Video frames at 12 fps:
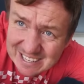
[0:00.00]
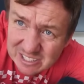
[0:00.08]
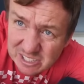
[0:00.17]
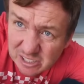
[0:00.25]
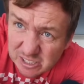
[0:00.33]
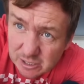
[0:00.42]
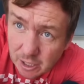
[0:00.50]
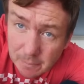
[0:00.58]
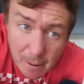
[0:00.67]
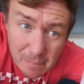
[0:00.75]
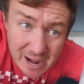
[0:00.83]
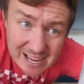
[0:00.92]
This looks like a
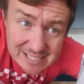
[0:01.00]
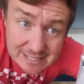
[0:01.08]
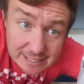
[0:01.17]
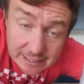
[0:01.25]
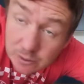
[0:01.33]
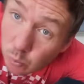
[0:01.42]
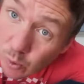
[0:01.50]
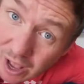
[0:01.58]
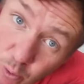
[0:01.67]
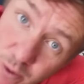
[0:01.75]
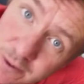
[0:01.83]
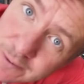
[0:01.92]
bit of plastic.
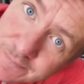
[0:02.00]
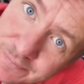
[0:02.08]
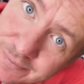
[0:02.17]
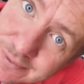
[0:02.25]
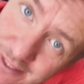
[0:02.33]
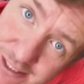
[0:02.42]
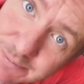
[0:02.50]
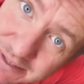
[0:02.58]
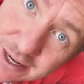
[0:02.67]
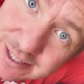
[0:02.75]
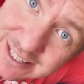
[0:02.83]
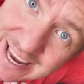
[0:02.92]
Well, that's
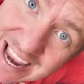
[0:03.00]
because it